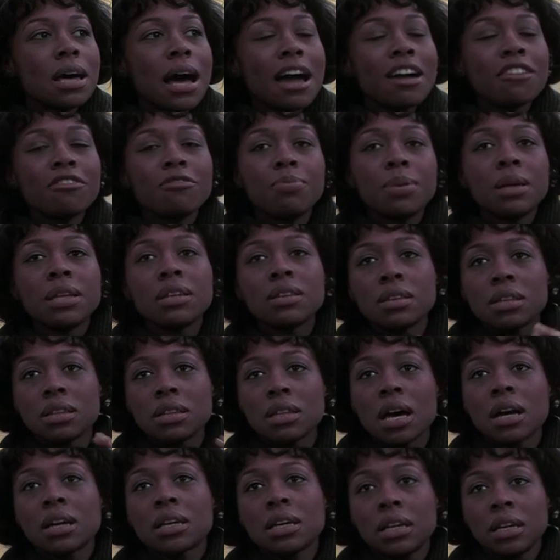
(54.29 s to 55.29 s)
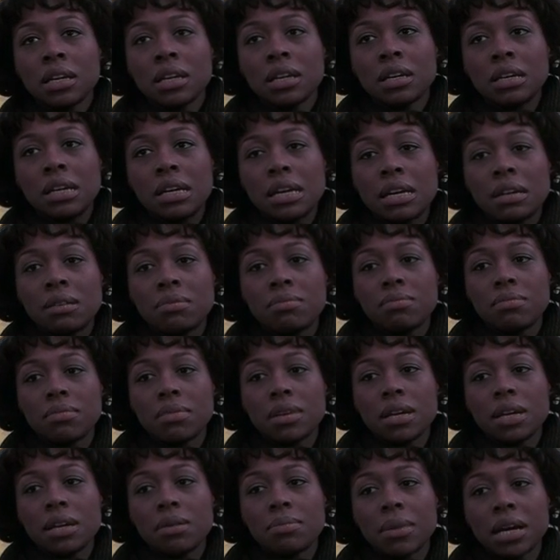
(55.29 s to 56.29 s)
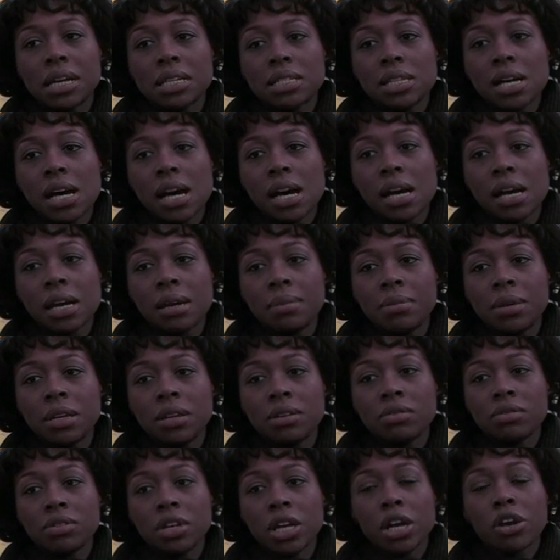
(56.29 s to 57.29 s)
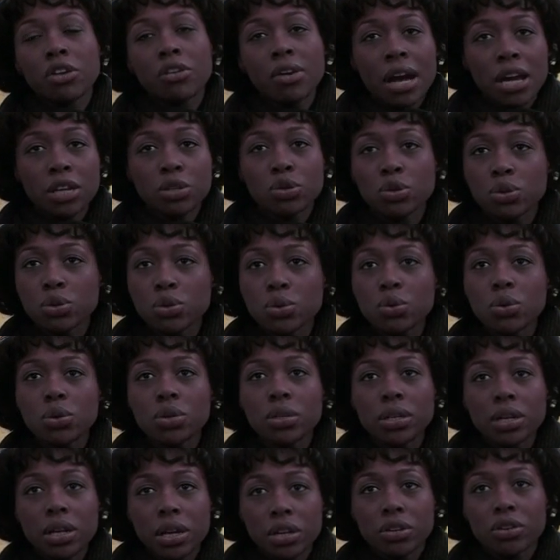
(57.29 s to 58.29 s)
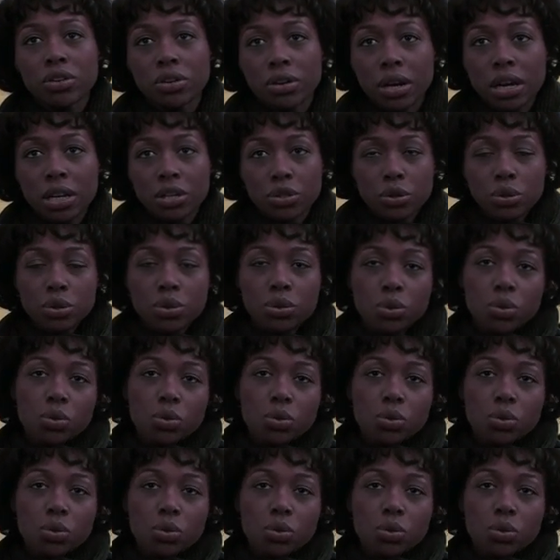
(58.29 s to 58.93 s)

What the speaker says: I've been lucky in my time in graduate school and undergraduate